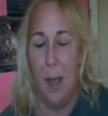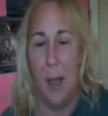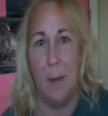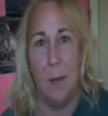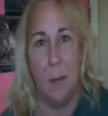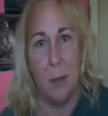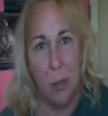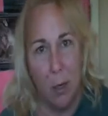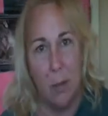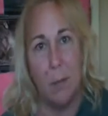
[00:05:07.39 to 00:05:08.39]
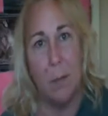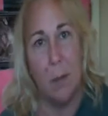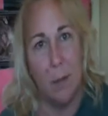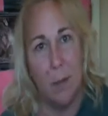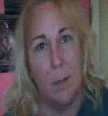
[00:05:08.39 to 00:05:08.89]
And start
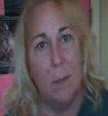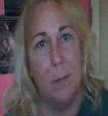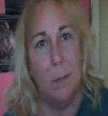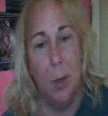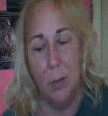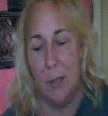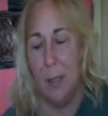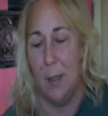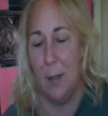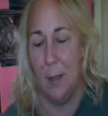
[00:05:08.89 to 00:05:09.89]
posting it